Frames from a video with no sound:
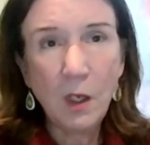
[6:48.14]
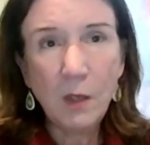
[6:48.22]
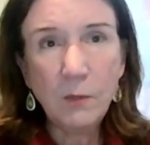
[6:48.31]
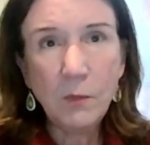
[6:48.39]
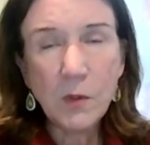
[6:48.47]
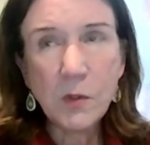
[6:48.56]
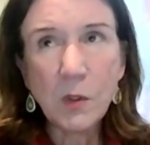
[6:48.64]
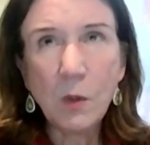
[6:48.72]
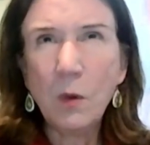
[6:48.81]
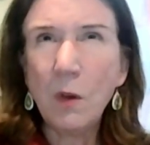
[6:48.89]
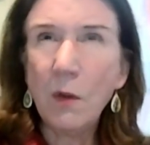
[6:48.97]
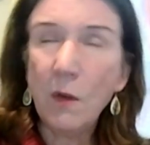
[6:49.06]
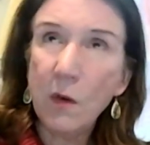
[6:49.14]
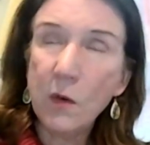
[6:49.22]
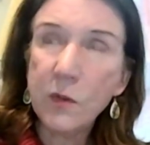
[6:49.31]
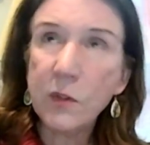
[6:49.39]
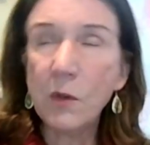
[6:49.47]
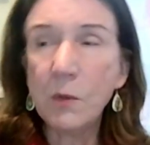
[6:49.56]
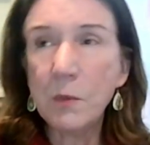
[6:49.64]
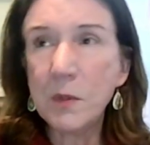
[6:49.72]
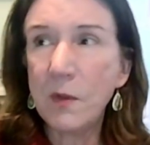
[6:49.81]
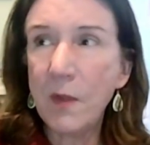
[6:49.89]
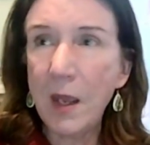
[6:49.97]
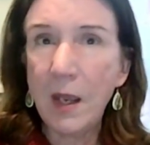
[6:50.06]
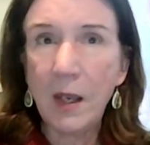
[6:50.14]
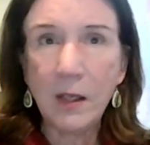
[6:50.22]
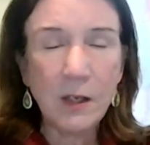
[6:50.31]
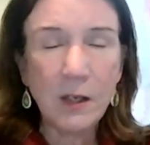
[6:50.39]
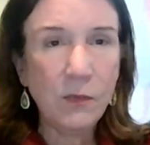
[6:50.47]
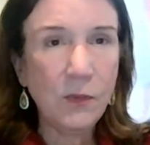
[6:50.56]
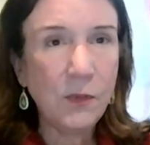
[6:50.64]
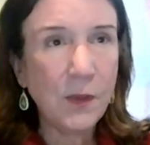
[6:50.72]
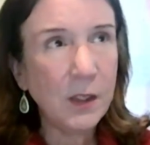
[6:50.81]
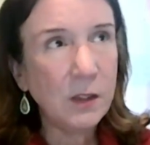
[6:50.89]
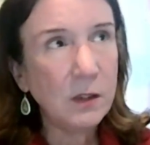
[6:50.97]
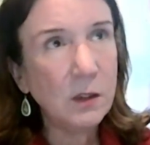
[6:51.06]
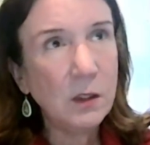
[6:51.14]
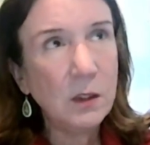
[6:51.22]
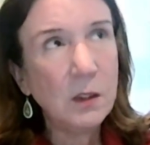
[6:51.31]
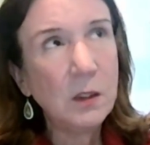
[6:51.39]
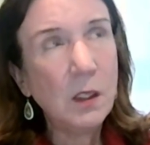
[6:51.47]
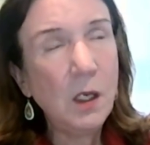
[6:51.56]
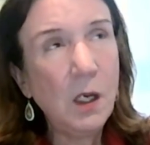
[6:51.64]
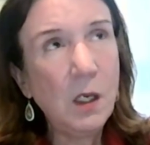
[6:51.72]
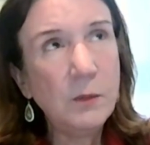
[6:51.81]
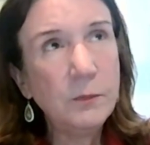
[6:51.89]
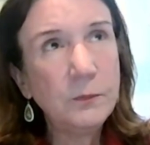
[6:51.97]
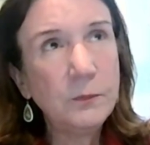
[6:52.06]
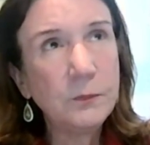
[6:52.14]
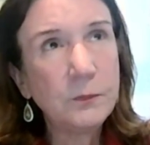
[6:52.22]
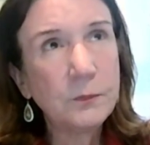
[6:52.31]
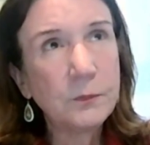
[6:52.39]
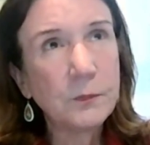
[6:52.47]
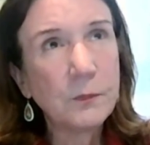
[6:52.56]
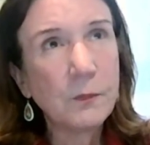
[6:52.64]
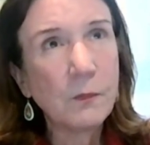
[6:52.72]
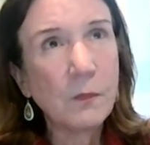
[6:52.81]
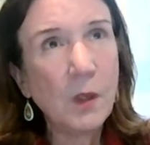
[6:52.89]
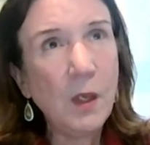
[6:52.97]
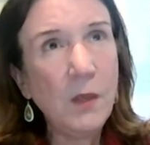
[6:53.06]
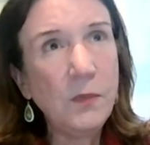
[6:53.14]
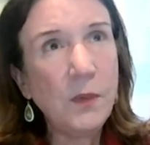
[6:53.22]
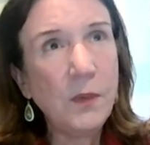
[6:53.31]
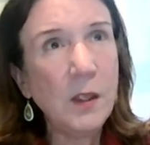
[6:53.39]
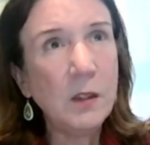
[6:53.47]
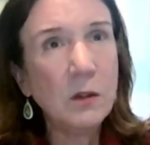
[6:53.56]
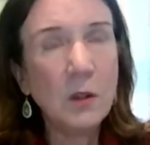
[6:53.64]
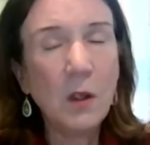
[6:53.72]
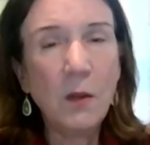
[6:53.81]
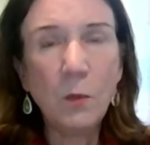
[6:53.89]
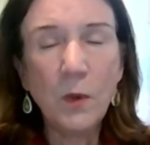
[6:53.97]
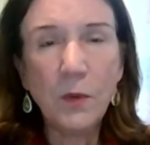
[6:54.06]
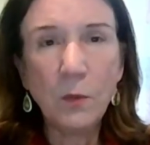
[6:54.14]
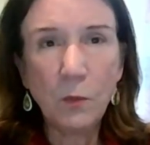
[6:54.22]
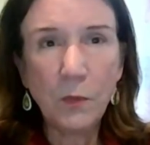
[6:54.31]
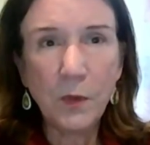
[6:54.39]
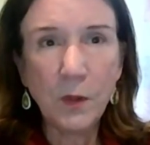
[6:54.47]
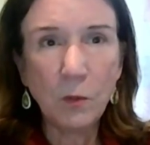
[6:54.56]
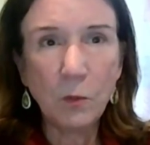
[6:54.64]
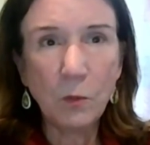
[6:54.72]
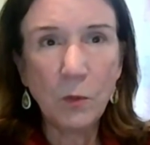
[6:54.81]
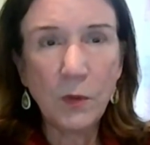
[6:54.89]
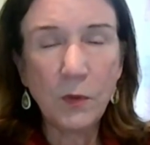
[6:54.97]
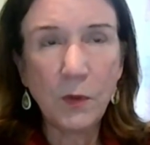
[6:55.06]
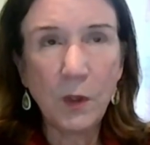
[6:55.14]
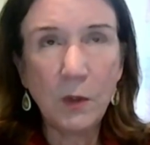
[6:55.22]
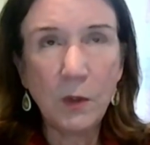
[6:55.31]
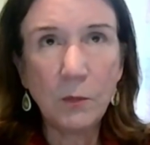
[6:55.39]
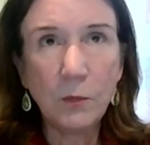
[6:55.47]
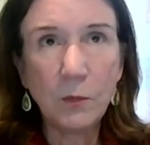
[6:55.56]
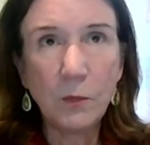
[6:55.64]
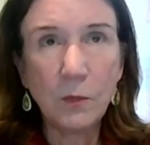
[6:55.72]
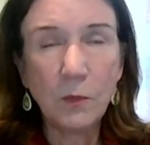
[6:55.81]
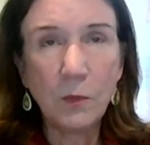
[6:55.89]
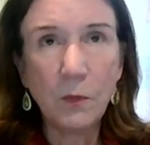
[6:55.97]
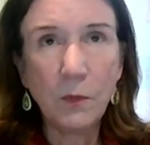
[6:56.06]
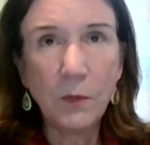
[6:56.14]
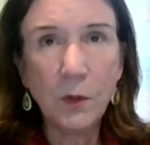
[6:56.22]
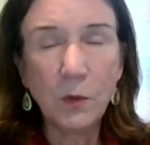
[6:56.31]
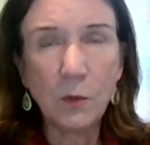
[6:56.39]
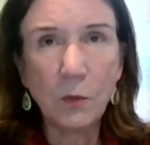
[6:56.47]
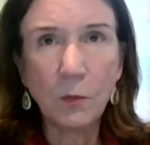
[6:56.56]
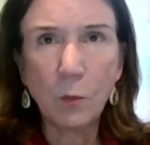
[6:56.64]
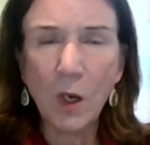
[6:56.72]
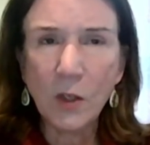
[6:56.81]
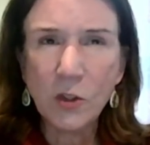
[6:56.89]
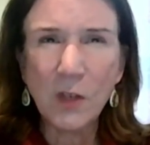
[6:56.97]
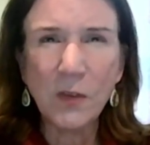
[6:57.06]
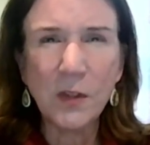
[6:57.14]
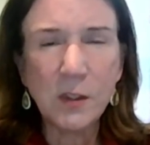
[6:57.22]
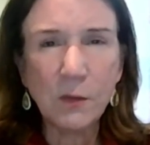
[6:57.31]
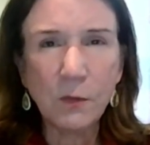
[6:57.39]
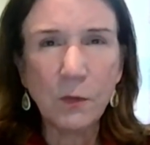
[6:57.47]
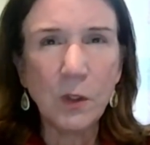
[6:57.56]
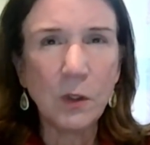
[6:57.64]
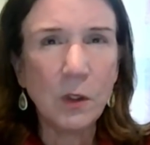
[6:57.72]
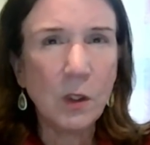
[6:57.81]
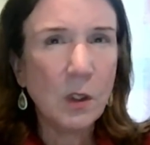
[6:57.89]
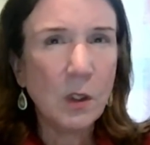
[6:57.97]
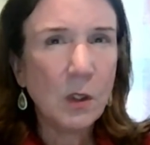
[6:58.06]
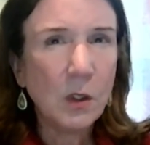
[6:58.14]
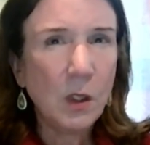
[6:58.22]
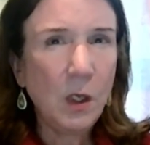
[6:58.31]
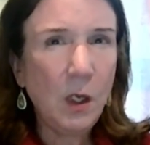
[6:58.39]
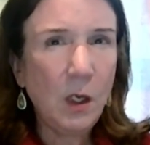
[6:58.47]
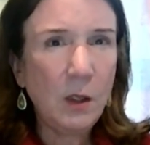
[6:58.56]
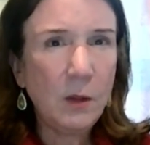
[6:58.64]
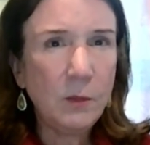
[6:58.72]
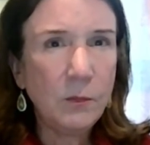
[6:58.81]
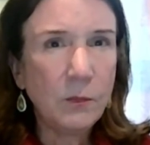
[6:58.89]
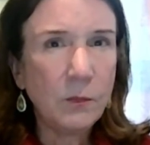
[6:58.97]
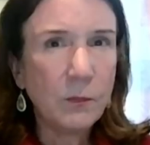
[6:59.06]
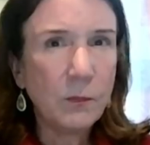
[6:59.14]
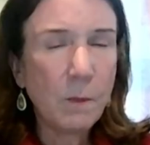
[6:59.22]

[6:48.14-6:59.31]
Um, so so there was that, and then um, and then with the with um, you know watching the different um,